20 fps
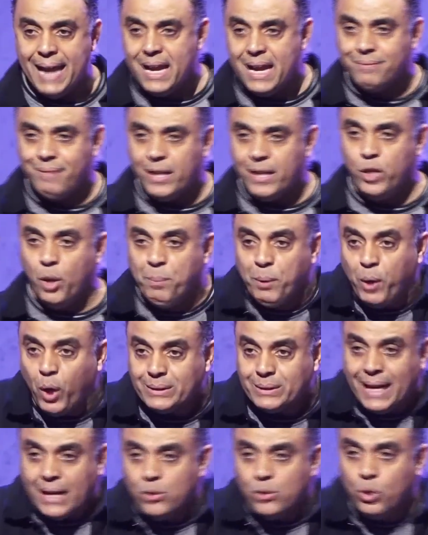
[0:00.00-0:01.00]
never knew, because
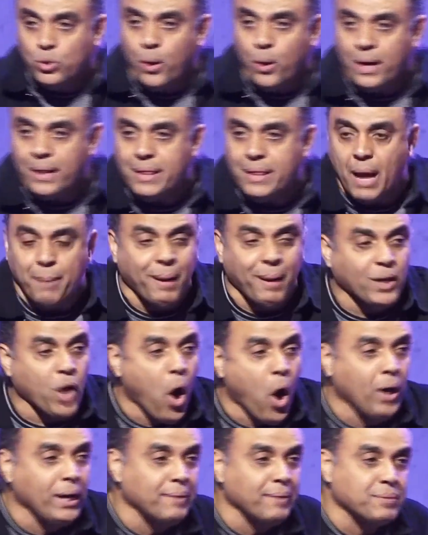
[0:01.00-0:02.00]
I don't know anything about
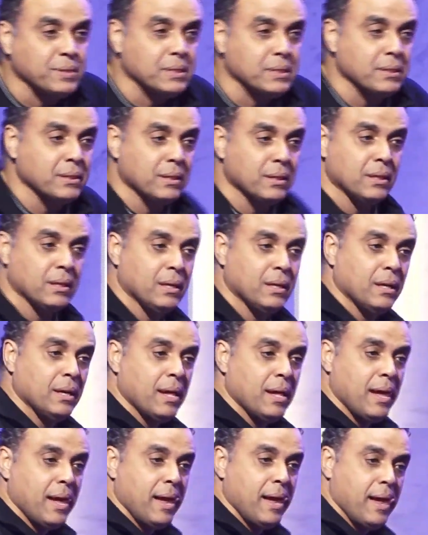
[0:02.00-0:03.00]
olives.
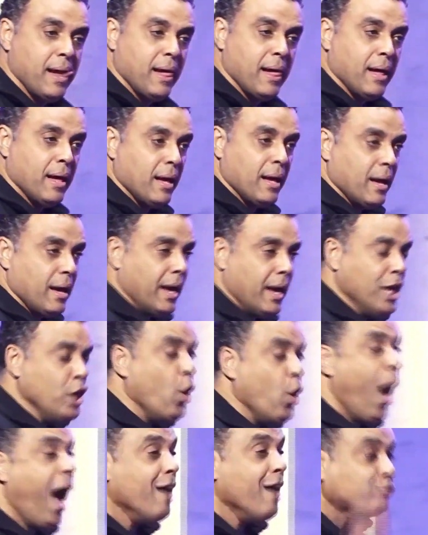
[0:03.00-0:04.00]

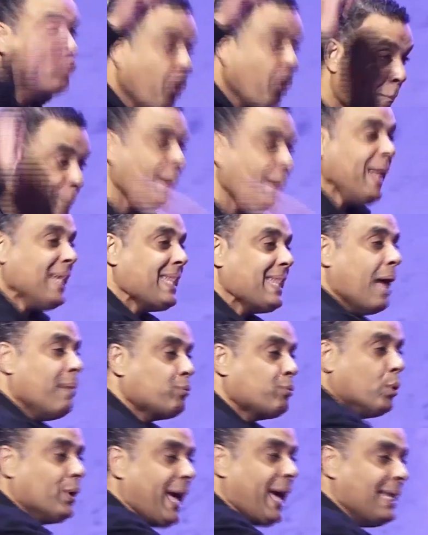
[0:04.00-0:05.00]
You have to beat them
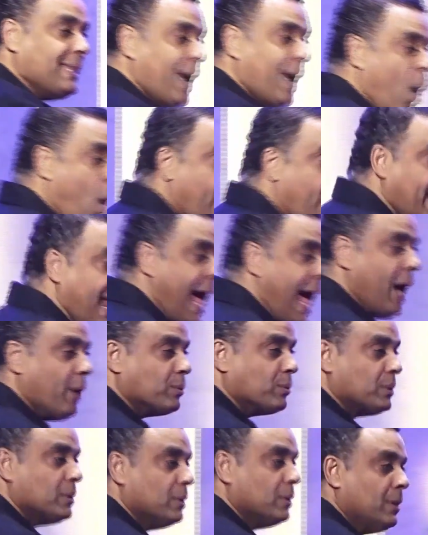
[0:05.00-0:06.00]
to get the oil out.